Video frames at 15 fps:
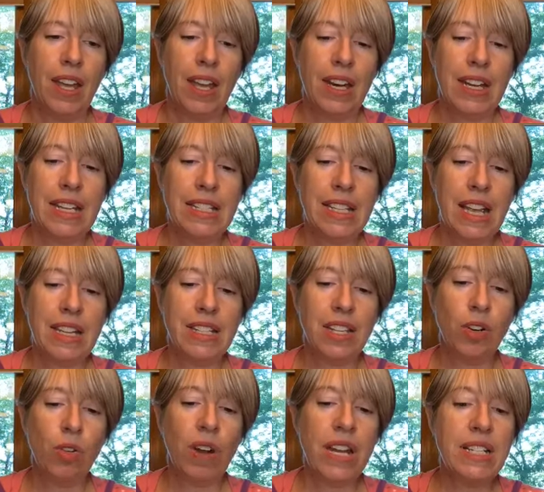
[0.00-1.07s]
He says, the
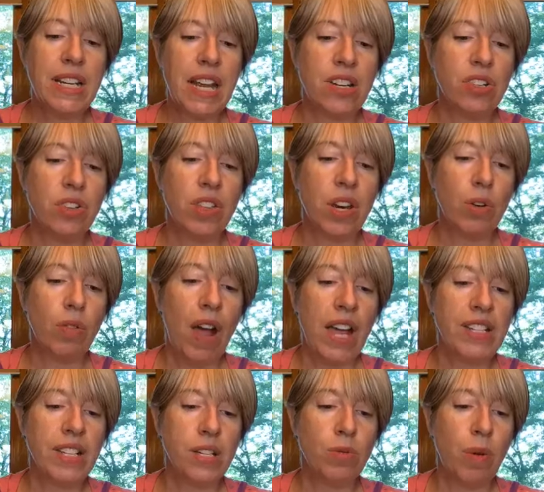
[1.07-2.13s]
great danger that
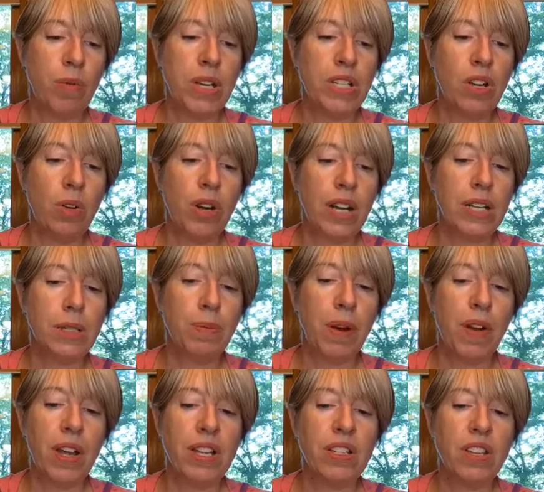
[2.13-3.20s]
arises when we don't
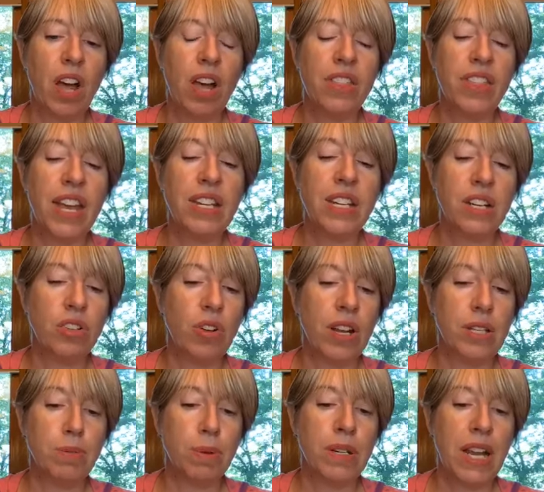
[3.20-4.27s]
experience authentic
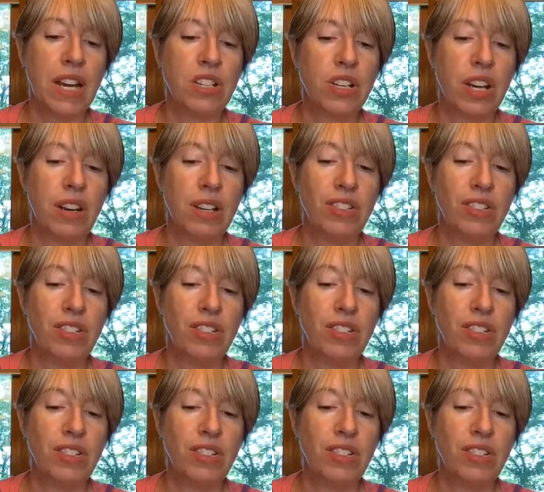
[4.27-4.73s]
transformation